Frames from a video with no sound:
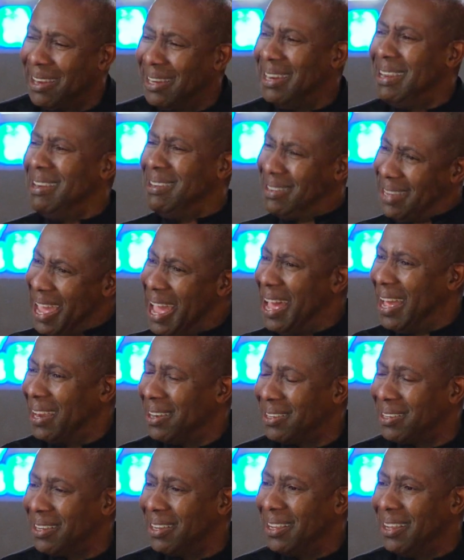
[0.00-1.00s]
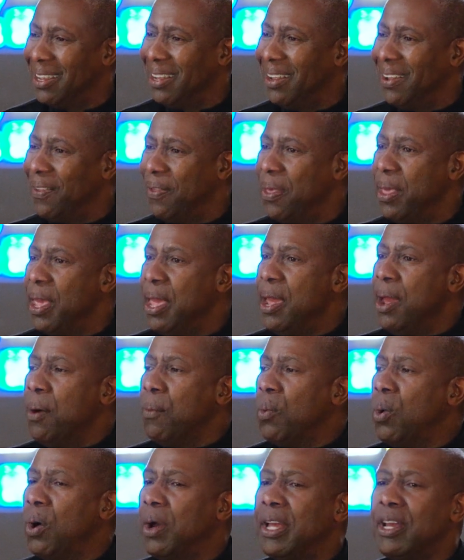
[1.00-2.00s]
I did that?
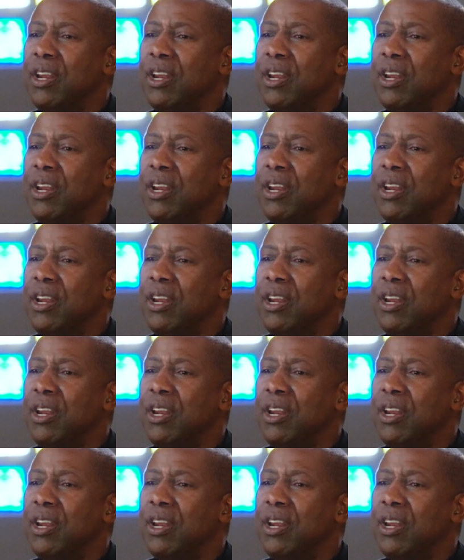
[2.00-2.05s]
Well,